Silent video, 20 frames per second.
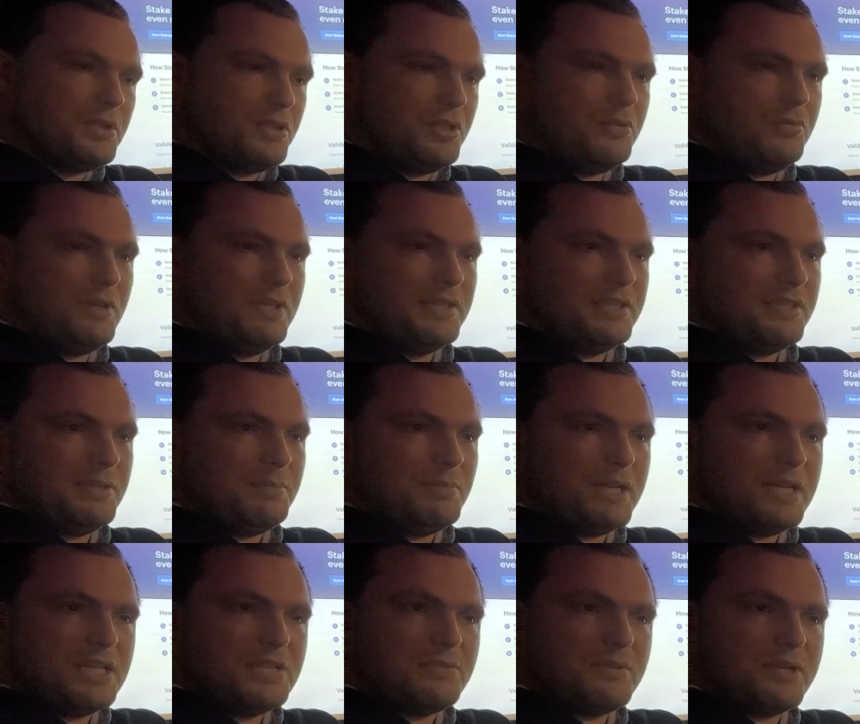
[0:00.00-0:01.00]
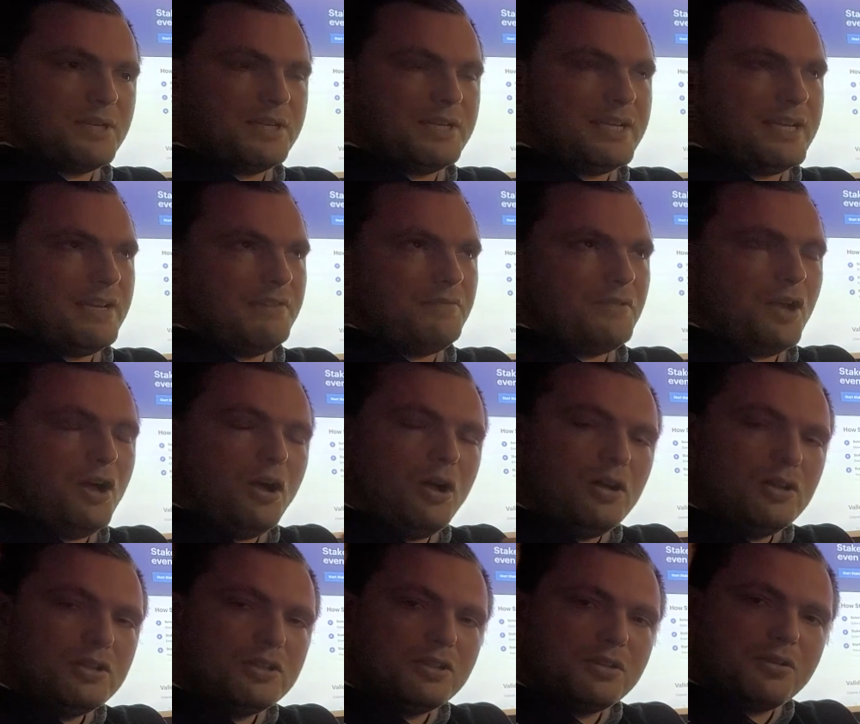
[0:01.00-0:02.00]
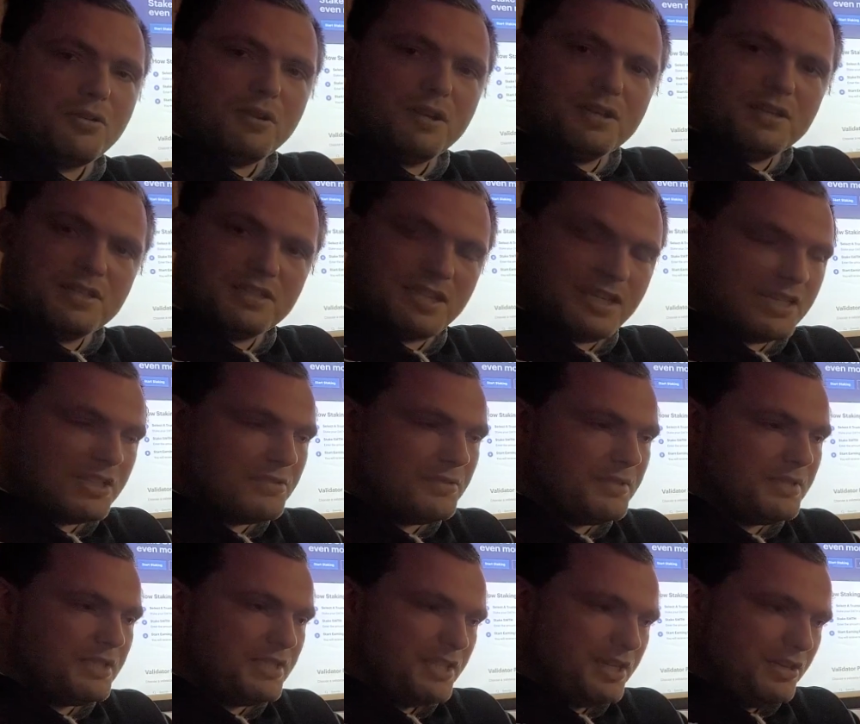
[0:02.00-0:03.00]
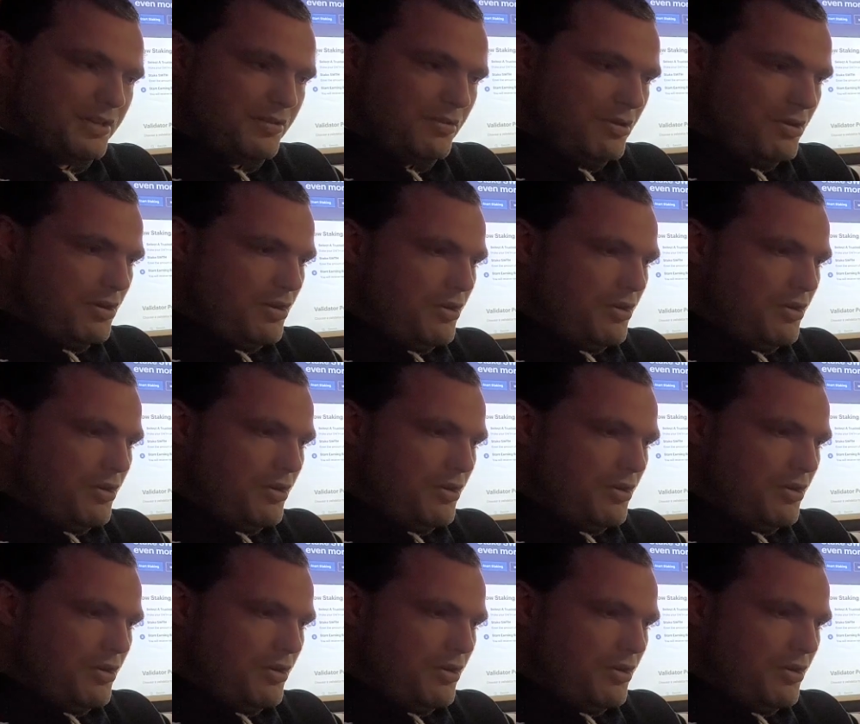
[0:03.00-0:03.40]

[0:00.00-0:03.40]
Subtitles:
Do you want a place where they have all the coins like Switcheo?